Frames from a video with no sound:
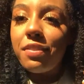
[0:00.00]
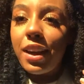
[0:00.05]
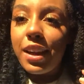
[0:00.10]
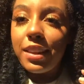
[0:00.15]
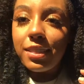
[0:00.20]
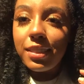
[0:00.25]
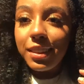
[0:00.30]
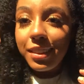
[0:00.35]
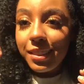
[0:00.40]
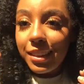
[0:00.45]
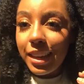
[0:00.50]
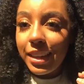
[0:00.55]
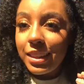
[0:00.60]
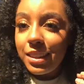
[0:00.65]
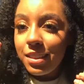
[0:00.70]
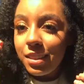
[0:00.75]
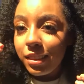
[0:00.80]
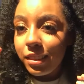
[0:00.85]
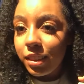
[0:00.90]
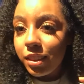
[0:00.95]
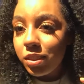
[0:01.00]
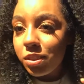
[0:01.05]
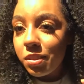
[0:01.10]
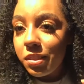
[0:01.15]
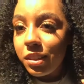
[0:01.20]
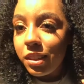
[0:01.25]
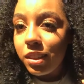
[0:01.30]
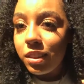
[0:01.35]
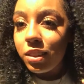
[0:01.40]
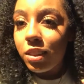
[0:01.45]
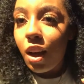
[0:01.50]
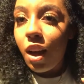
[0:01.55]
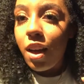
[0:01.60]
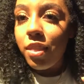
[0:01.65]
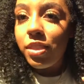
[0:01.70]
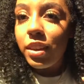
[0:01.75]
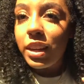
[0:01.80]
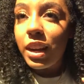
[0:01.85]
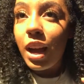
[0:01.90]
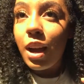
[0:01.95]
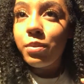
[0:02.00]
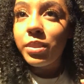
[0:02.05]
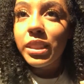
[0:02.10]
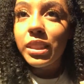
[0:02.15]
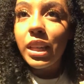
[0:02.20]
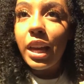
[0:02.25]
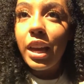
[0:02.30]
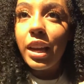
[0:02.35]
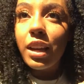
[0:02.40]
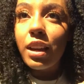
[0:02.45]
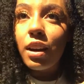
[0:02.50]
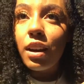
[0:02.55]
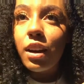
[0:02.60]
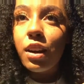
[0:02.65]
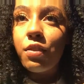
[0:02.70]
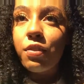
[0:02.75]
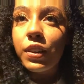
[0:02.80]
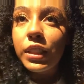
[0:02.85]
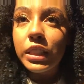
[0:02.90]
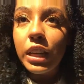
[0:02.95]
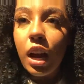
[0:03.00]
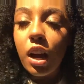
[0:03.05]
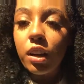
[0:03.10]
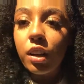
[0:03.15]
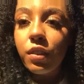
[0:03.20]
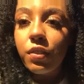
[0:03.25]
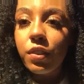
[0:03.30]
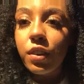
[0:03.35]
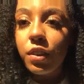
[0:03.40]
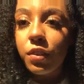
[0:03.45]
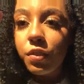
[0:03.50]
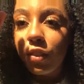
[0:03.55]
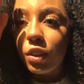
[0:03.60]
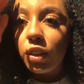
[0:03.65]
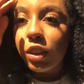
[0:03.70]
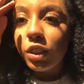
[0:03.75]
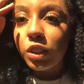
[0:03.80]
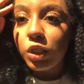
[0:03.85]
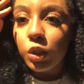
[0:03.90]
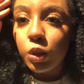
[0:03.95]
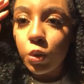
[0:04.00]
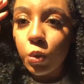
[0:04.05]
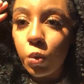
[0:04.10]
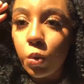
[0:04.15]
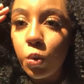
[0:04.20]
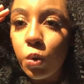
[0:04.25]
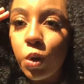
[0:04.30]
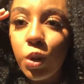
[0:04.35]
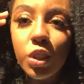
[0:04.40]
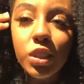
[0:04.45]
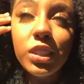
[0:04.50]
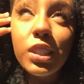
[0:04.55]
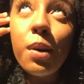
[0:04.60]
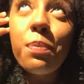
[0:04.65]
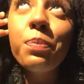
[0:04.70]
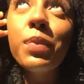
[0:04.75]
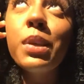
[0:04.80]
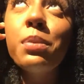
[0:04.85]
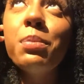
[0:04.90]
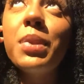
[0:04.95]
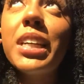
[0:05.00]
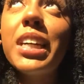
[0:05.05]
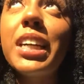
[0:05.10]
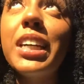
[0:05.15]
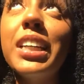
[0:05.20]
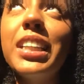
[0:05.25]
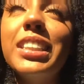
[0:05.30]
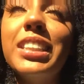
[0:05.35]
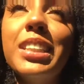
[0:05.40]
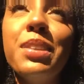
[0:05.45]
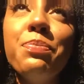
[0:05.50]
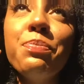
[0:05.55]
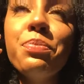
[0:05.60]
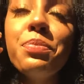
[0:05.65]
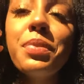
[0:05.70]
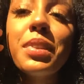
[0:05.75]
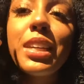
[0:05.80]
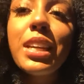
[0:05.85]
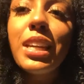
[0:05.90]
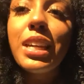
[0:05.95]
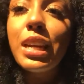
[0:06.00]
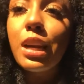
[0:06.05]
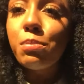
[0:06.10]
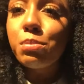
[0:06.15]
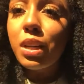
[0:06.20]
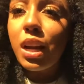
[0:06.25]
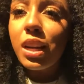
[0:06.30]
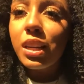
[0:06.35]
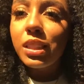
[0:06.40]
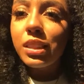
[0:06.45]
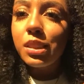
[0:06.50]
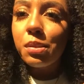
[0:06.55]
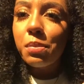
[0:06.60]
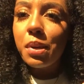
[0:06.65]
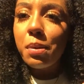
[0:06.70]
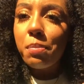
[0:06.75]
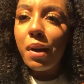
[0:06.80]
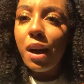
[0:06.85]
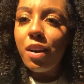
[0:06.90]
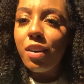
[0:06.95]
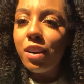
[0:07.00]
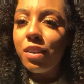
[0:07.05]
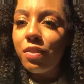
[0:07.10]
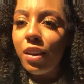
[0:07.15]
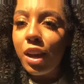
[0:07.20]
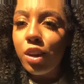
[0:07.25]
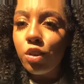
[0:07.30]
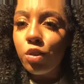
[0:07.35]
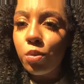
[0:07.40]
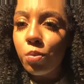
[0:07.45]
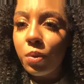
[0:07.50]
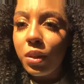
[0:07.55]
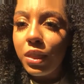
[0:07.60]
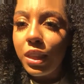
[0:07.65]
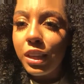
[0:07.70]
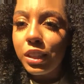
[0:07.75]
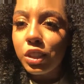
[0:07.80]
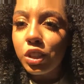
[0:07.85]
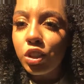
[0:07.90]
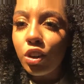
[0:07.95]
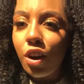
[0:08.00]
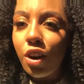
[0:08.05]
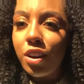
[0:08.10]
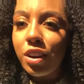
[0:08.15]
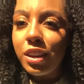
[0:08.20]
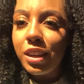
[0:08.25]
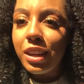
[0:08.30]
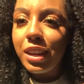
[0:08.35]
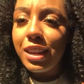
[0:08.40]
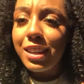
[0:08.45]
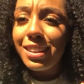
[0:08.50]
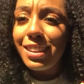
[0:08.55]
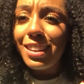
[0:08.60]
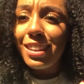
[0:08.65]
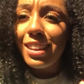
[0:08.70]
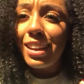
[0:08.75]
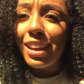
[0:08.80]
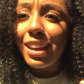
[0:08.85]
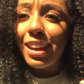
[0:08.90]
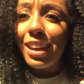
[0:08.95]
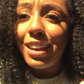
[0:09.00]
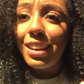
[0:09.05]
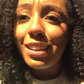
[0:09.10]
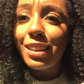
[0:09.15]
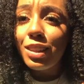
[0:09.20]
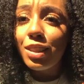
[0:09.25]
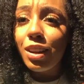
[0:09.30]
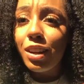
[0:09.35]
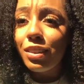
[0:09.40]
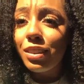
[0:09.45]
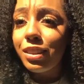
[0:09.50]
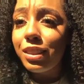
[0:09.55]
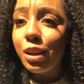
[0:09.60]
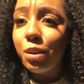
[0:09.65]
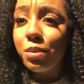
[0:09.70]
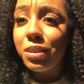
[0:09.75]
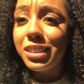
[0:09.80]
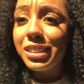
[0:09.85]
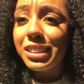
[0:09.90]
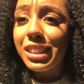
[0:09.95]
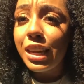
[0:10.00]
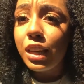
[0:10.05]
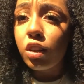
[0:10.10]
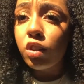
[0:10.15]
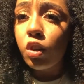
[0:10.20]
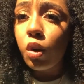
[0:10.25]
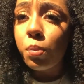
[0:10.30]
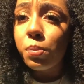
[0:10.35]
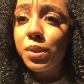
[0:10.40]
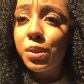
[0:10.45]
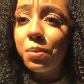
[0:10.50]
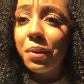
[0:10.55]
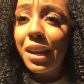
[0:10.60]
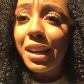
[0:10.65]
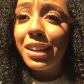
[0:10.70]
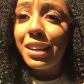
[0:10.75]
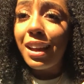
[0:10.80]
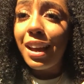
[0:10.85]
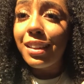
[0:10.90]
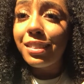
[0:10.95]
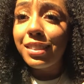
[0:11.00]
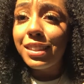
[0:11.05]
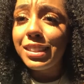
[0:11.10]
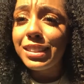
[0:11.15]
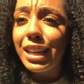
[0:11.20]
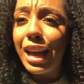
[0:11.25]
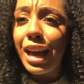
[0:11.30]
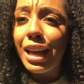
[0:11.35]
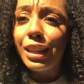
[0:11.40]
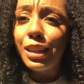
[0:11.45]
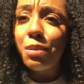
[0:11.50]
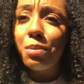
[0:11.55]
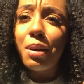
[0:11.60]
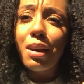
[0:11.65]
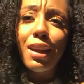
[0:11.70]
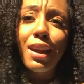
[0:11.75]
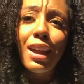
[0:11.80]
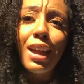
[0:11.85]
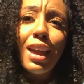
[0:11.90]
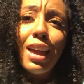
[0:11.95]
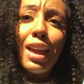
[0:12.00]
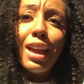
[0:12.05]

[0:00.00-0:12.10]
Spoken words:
I think that he literally thought that I was like a photographer for the school or something, because he kept talking to me about if I knew when they started, and that he thought that they were going to take Lope's way, not this alleyway.